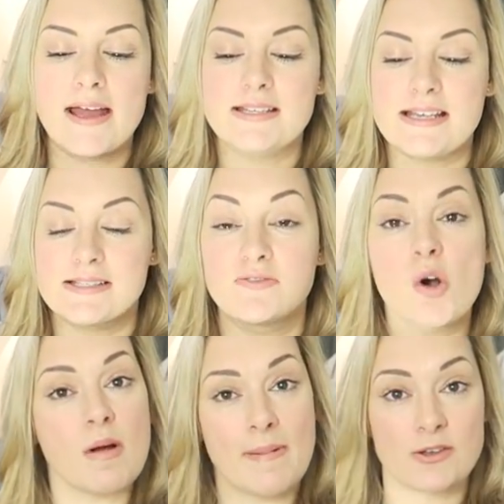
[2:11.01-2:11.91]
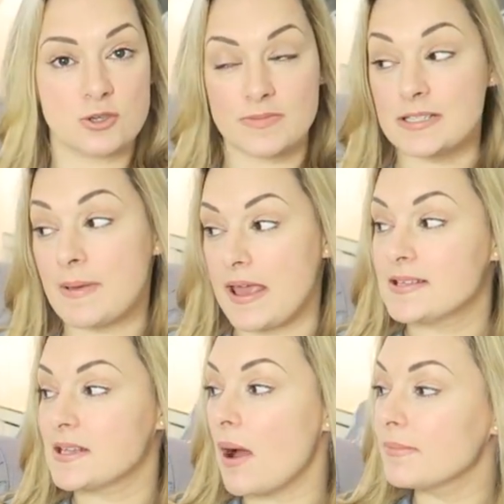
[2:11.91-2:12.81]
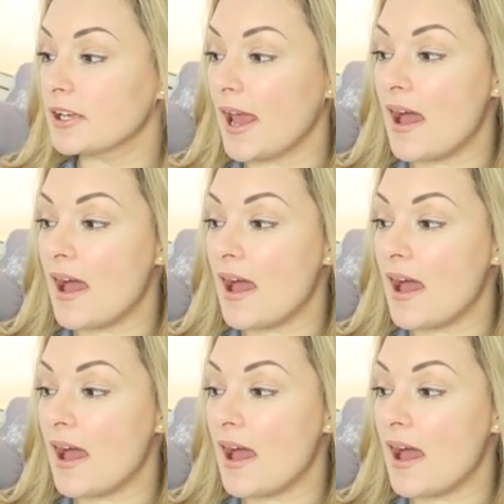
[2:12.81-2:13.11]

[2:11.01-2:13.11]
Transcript: And it's for my bedroom, this piece. So I'm going to